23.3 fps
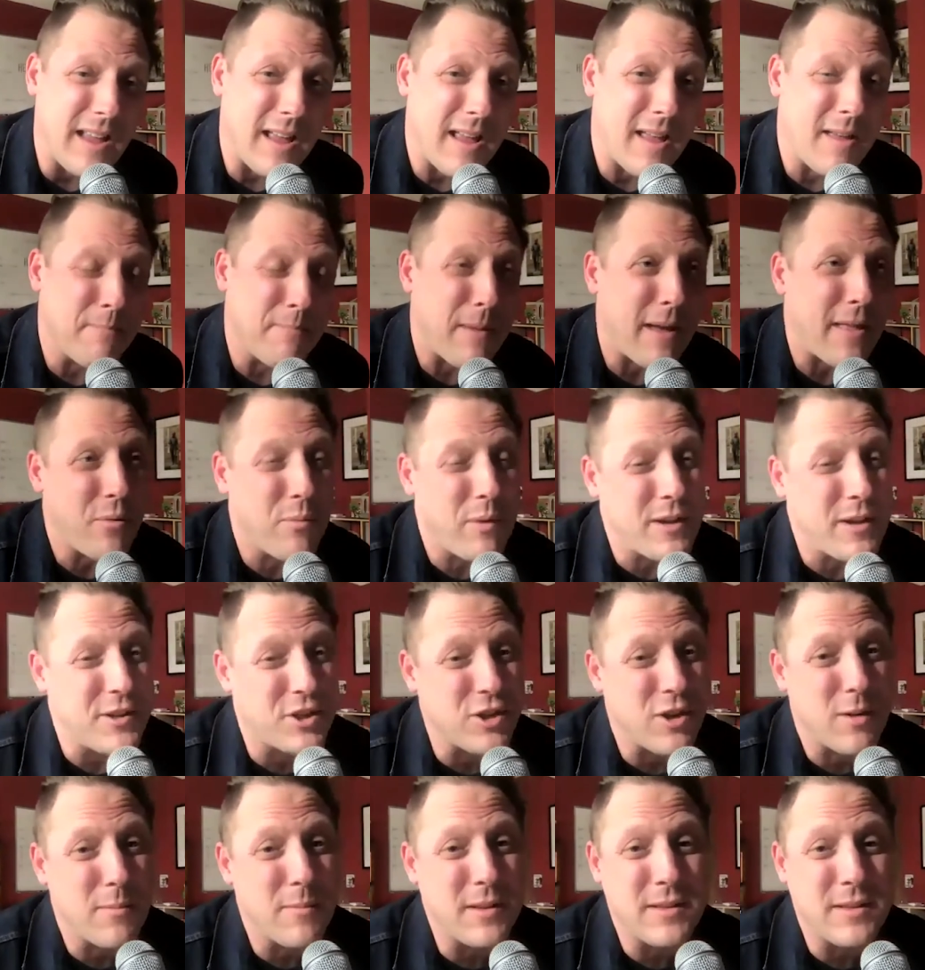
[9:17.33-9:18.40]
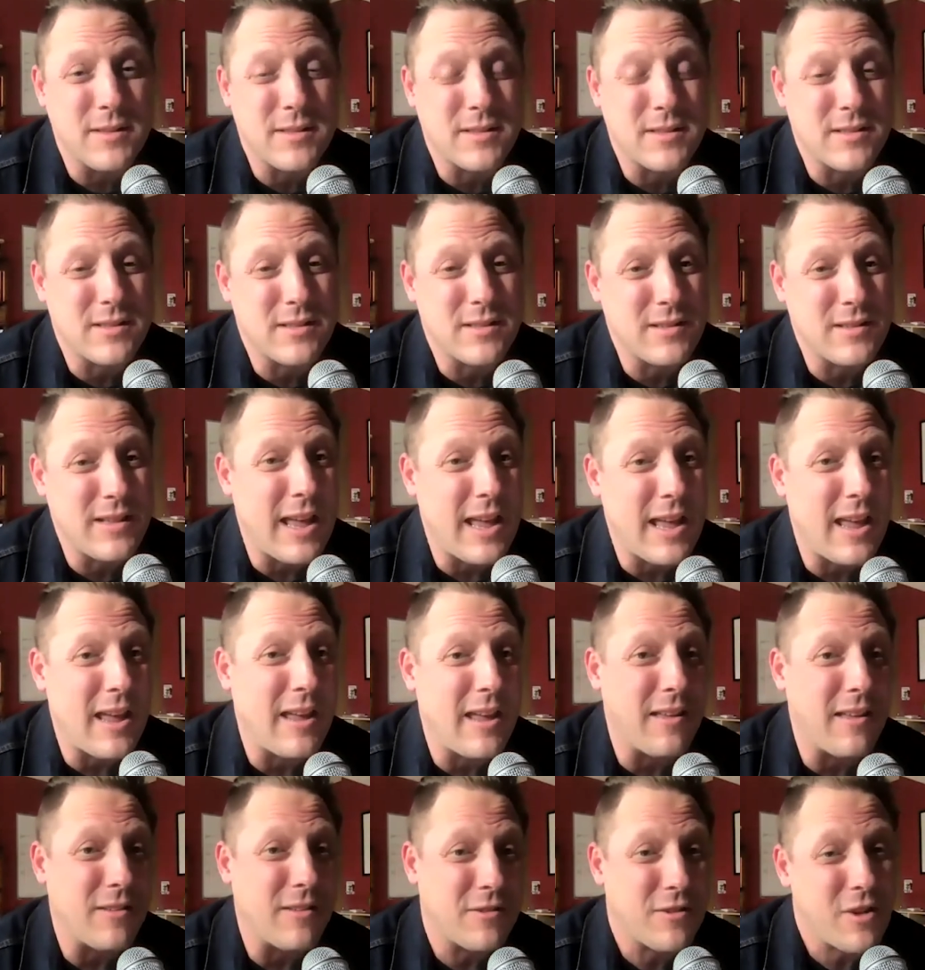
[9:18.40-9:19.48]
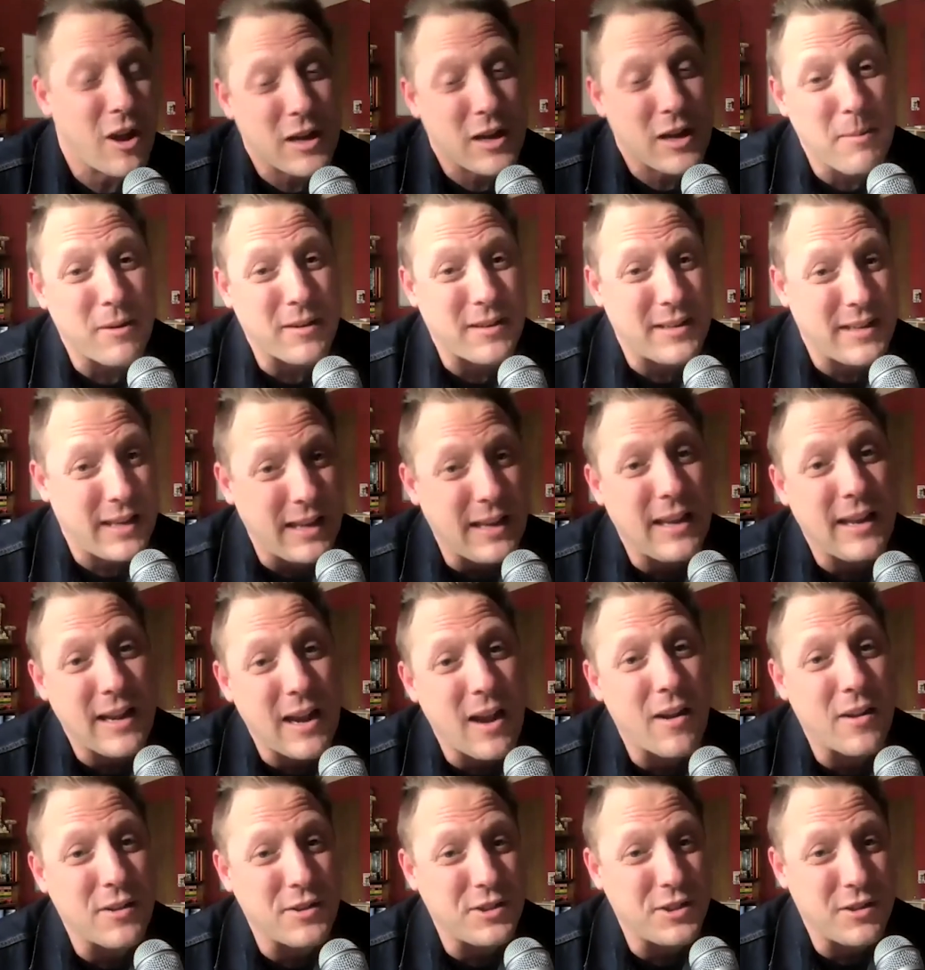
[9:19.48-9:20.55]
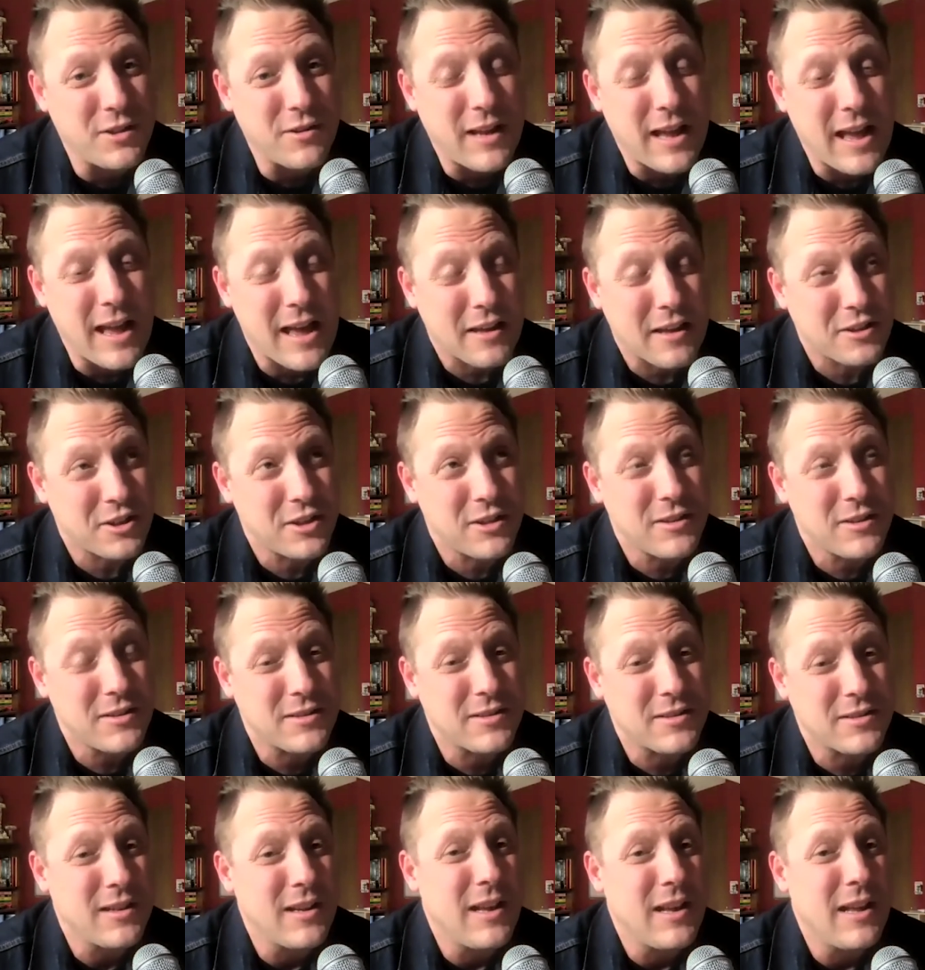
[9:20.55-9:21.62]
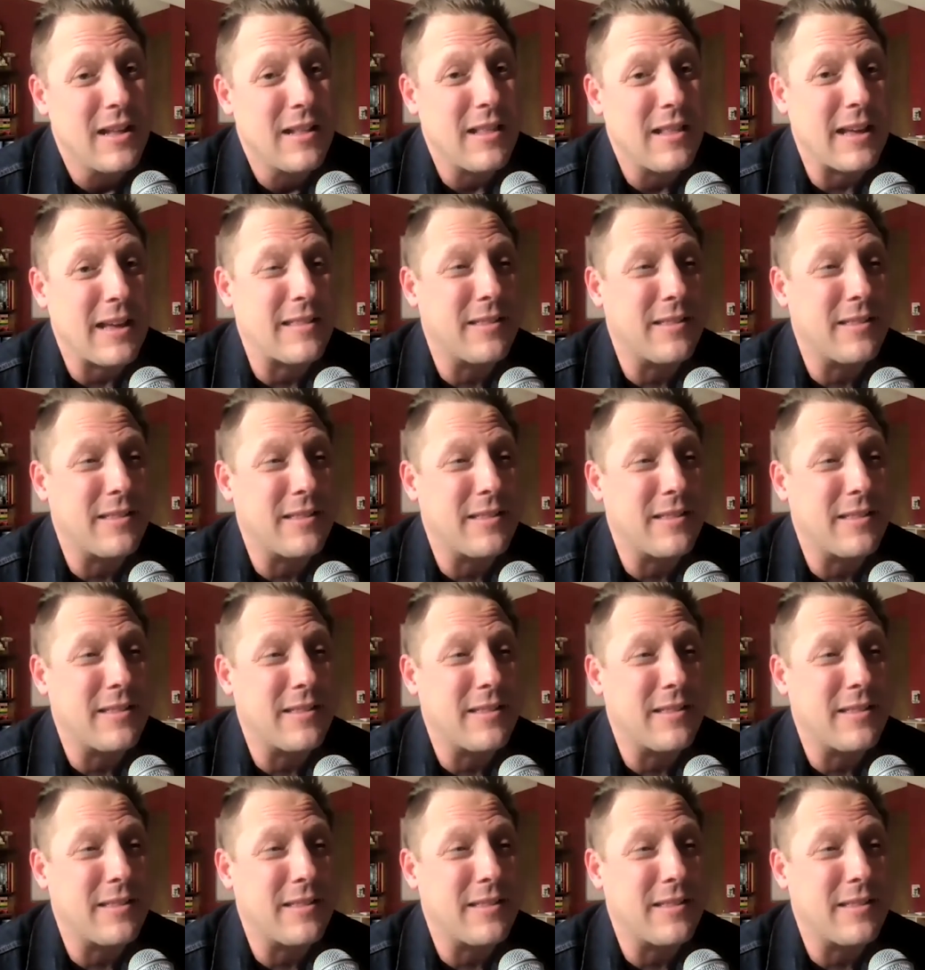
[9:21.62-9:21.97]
and by the way germans they talk about geeking on in geocaches like